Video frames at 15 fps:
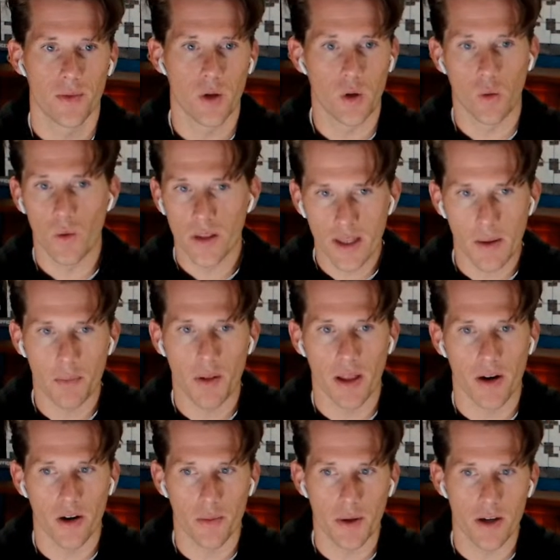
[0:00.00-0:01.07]
You don't want that
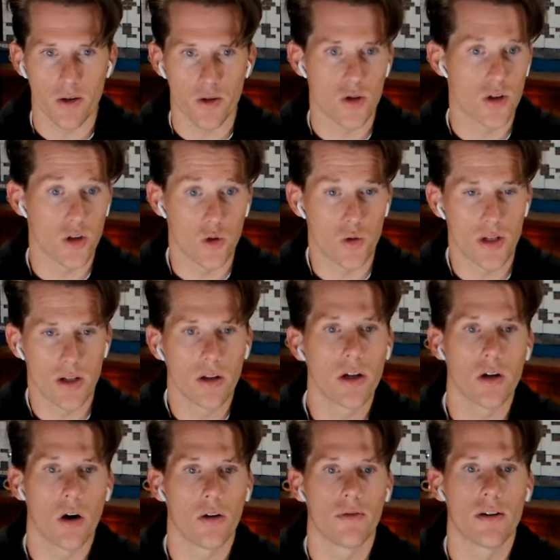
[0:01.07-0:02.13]
player to be your
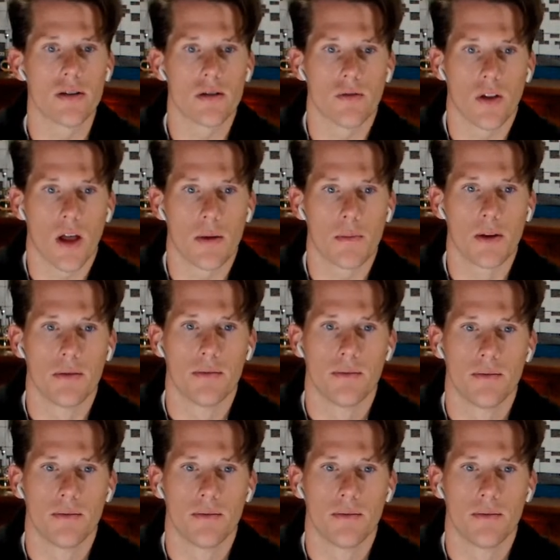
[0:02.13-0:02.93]
utility offensive lineman.